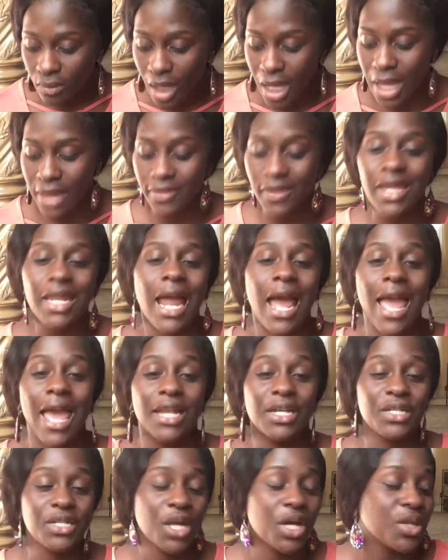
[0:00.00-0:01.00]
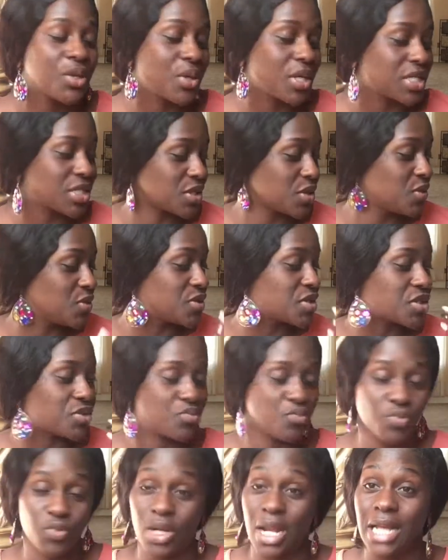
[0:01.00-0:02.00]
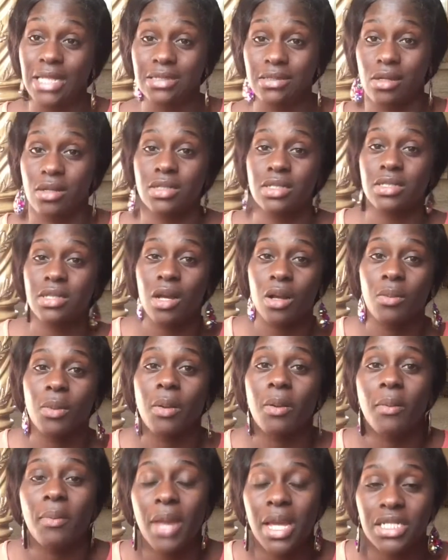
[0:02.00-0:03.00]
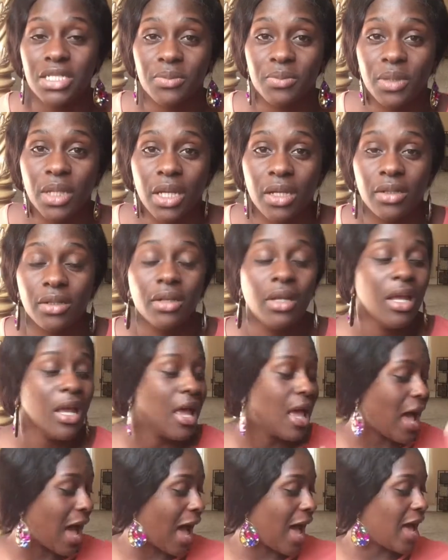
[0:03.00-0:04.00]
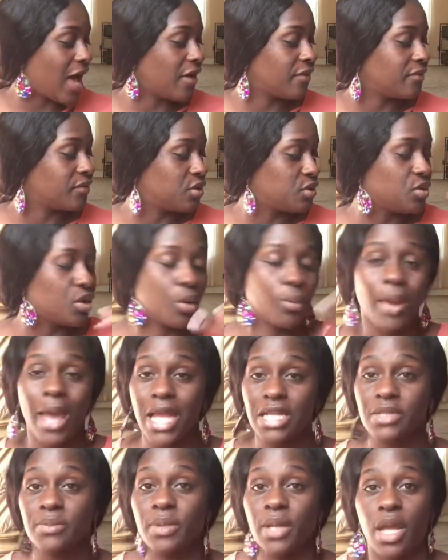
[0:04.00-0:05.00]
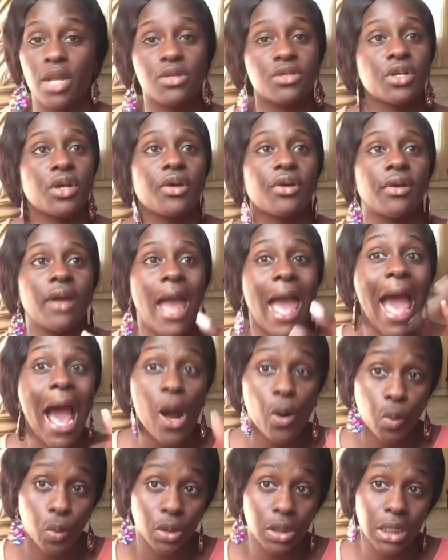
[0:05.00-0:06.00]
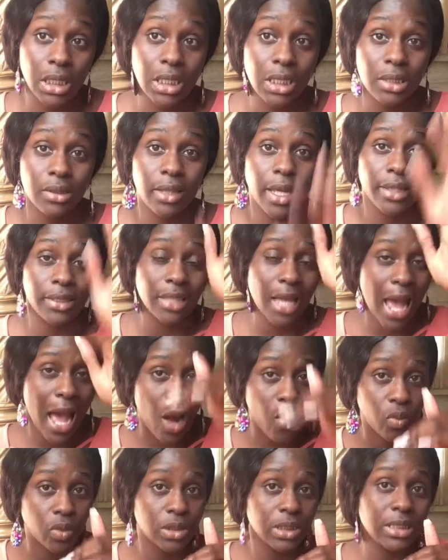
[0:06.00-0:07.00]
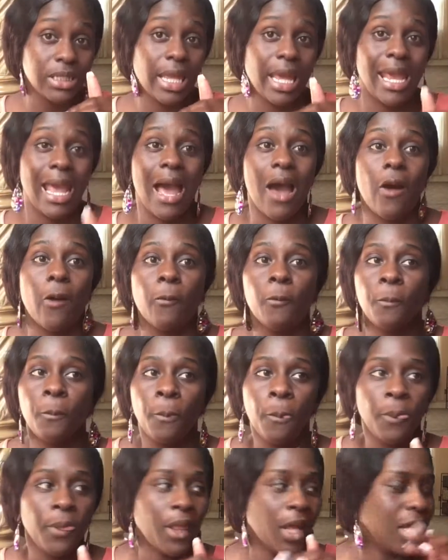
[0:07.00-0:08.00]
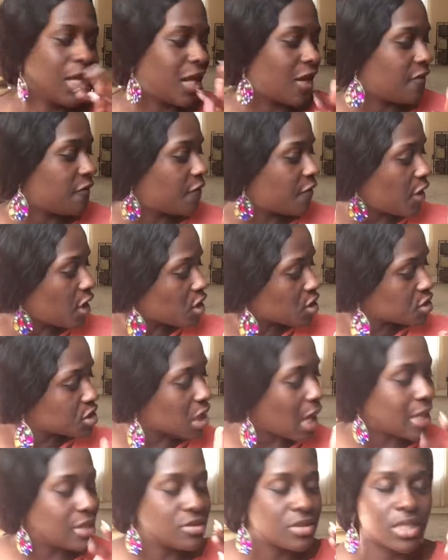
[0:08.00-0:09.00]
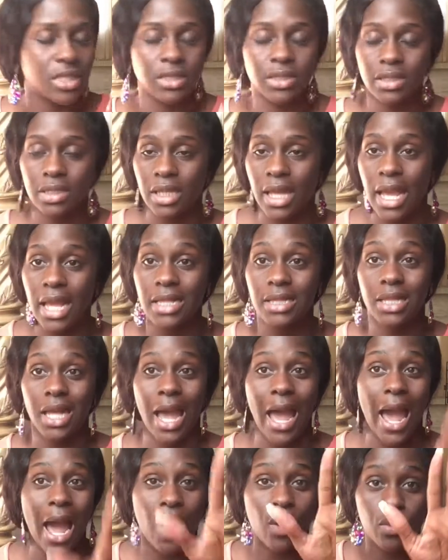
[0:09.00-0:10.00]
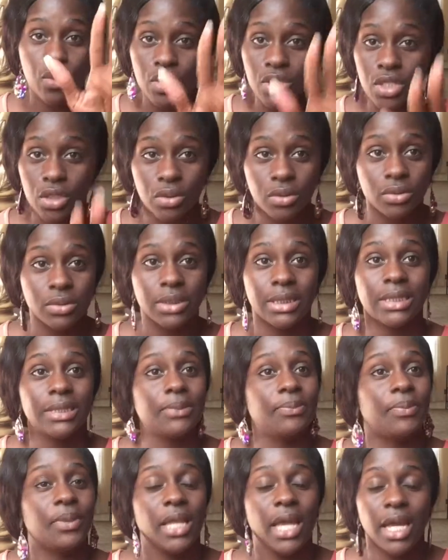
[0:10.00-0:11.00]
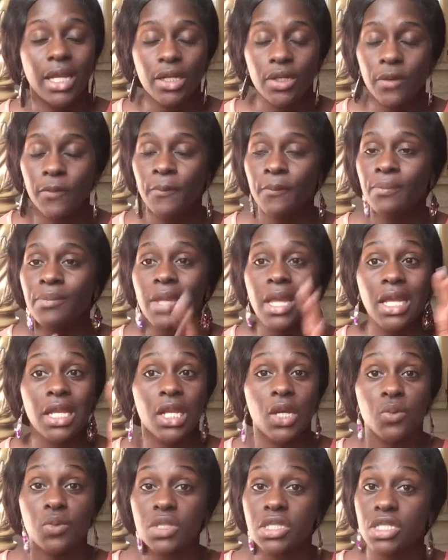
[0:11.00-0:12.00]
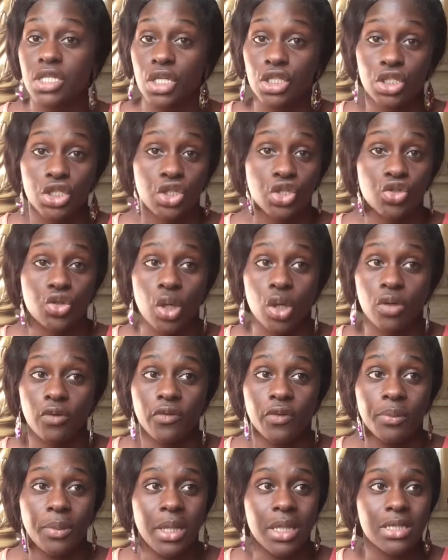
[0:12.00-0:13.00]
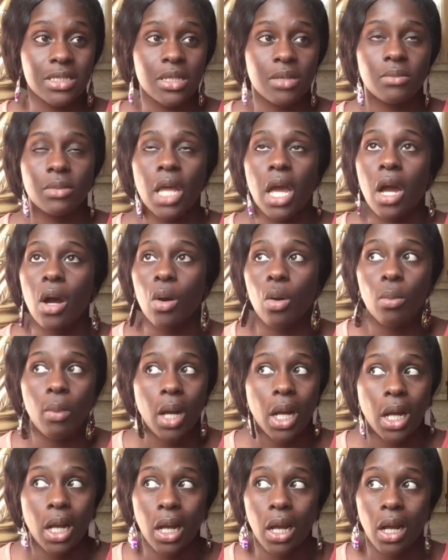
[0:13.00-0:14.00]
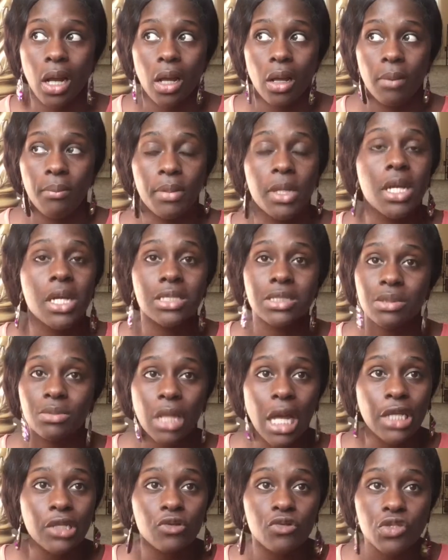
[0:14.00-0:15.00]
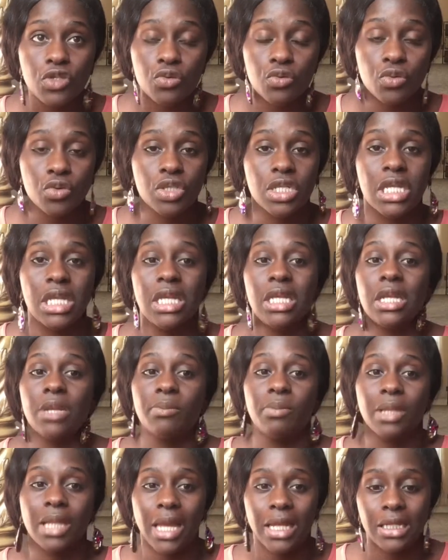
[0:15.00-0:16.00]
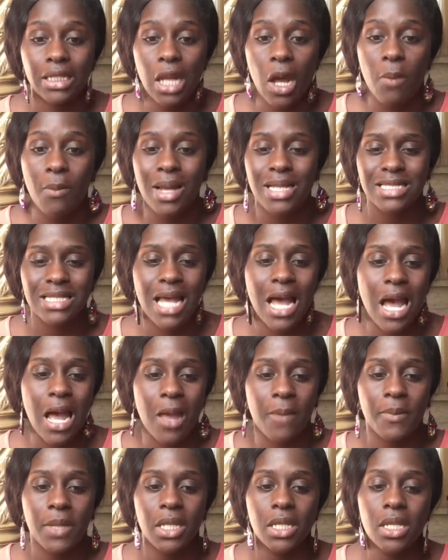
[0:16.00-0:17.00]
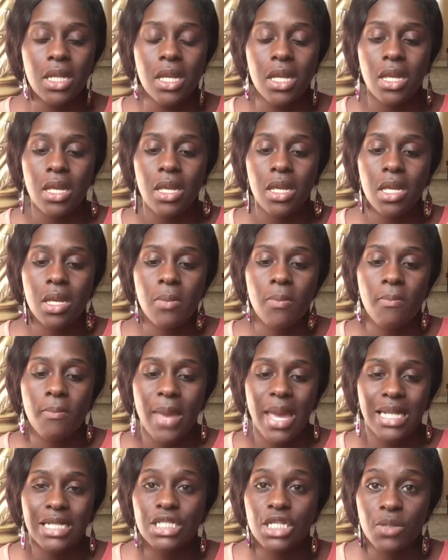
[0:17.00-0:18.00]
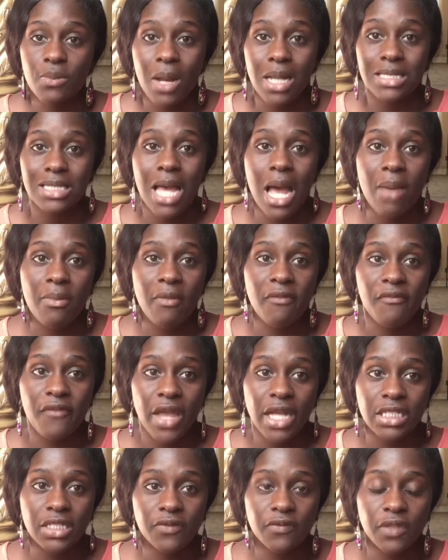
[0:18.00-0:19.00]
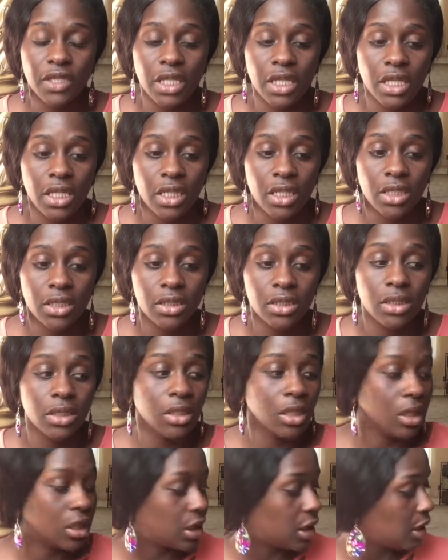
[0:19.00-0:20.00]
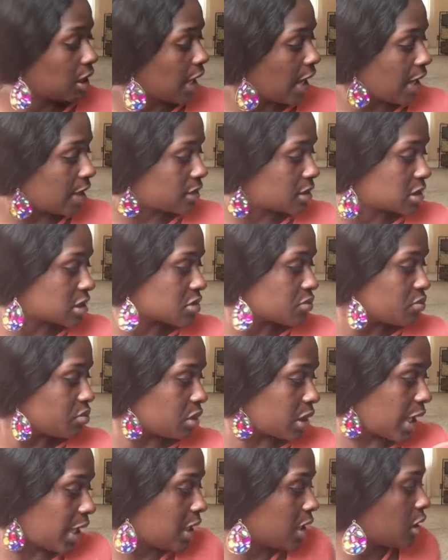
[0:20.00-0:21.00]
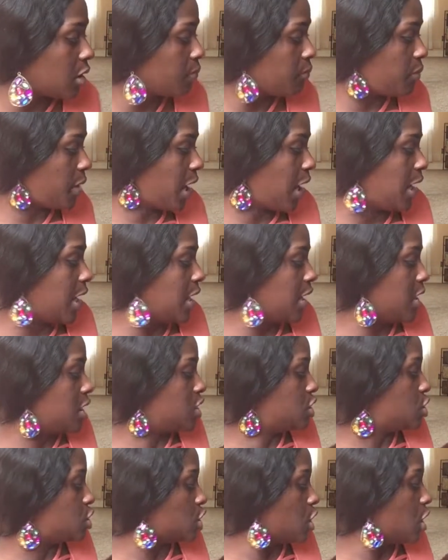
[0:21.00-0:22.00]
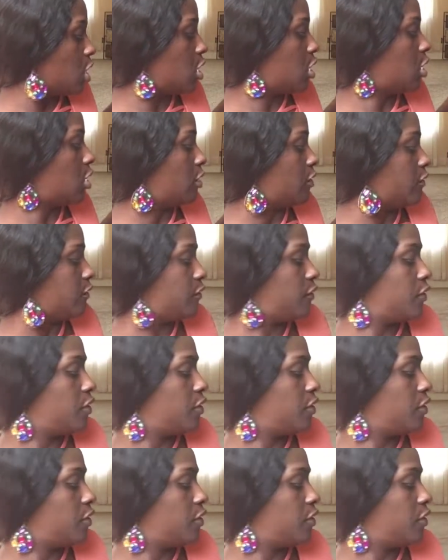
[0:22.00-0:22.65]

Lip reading: And then I had another excuse when I started to talk about my passion planner. I have, passion planners are hourly, like the hourly layout. And at first, I used to look at the hours on the planner, and it was such a struggle for me because I'm like, oh my God, because I'm not used to routine and planning out my time and managing my time effectively, looking at this blank page of